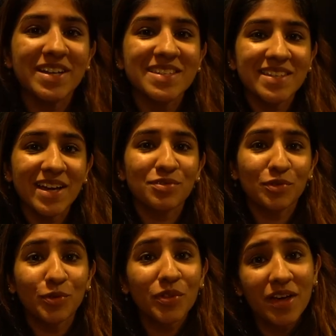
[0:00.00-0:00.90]
is set
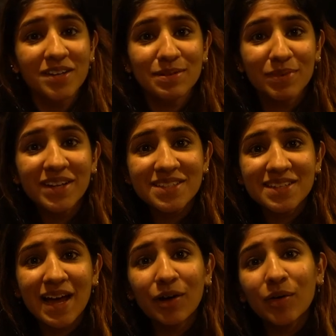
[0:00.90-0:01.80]
for 30 minutes
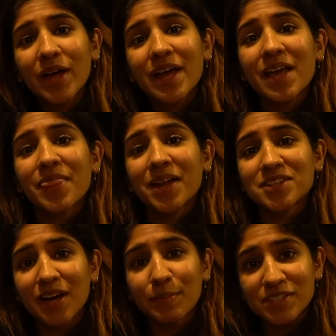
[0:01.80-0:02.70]
now. In that
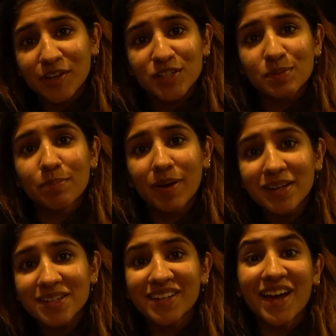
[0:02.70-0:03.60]
time, it's going to be
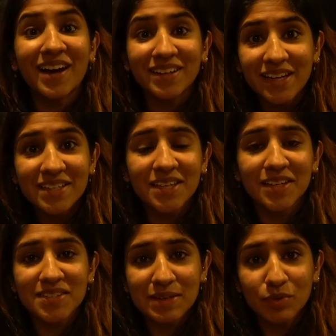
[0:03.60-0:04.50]
blending and
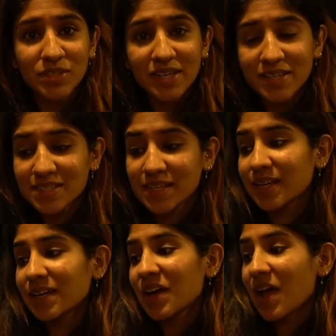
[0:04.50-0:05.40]
heating
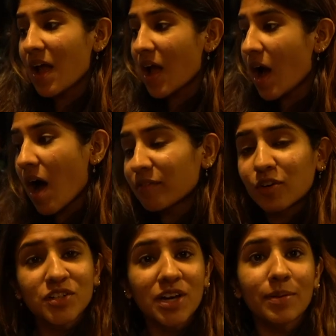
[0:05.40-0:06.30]
simultaneously. I've got